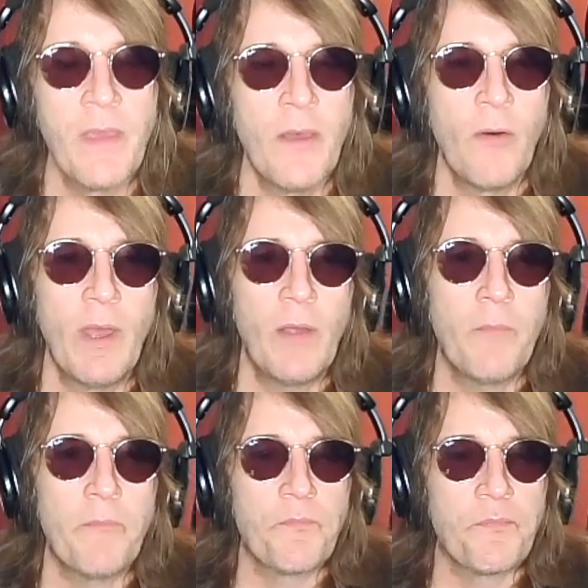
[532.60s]

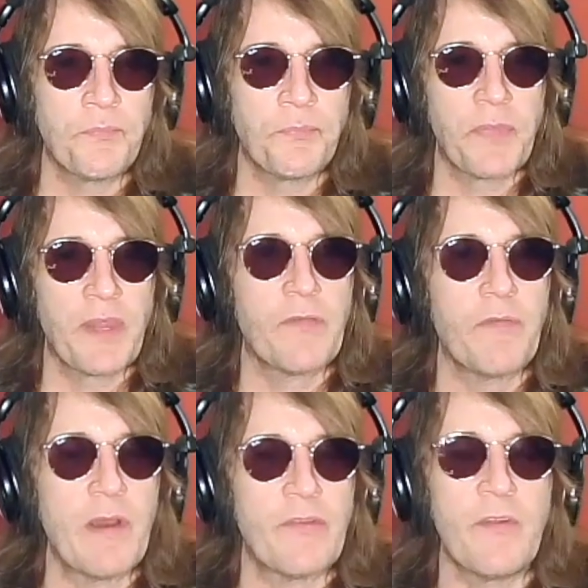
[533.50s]
Well, as
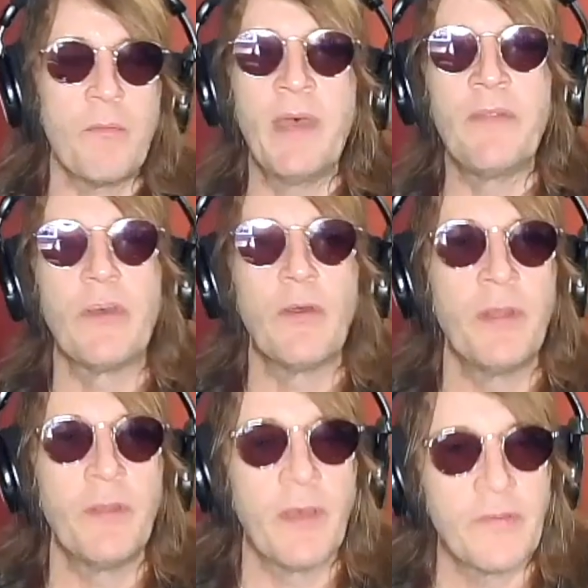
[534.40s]
far as the mental
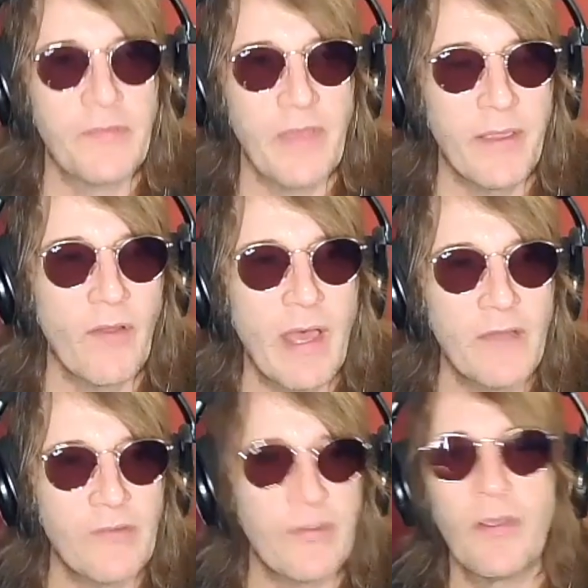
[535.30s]
and the
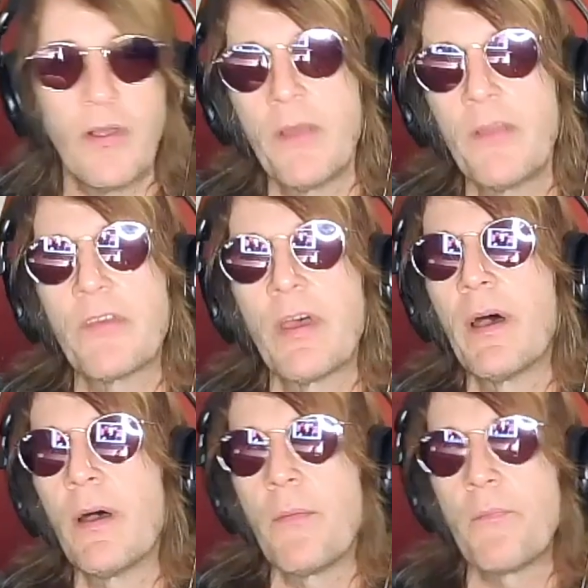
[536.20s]
psychological, it's a